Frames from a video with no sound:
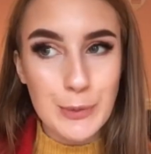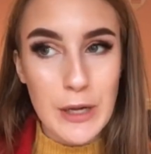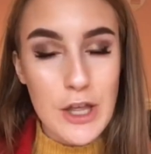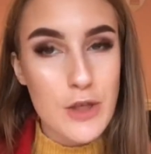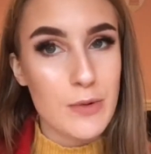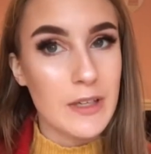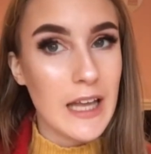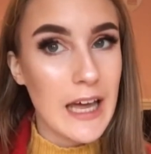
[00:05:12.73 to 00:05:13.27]

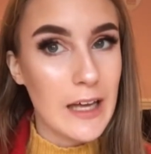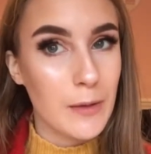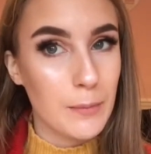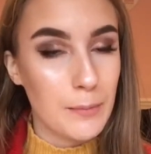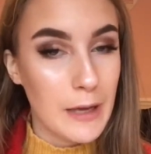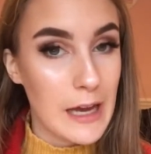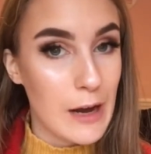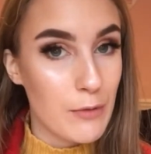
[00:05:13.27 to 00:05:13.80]
which will help
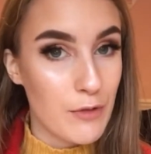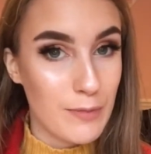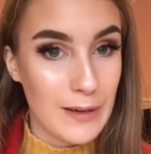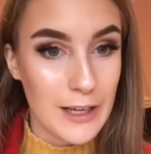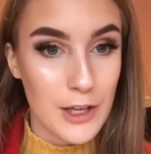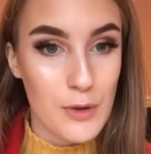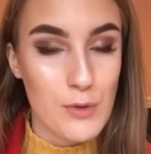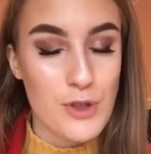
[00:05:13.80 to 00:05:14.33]
me out with
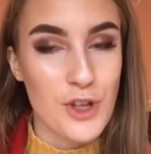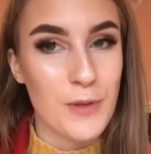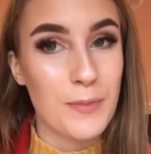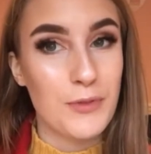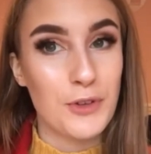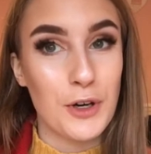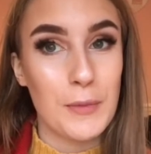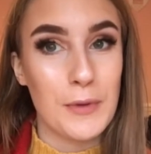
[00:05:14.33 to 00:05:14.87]
my YouTube
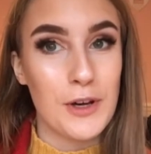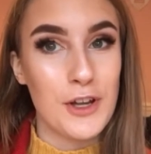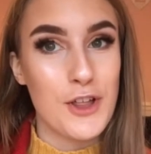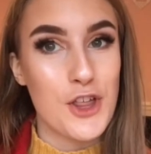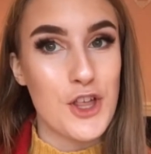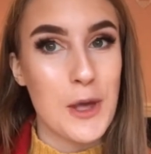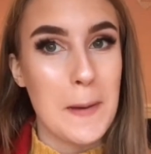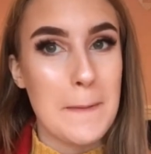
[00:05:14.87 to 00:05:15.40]
so
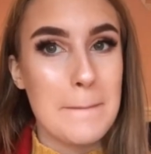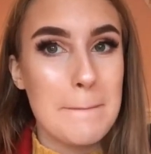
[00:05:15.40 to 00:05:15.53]
much.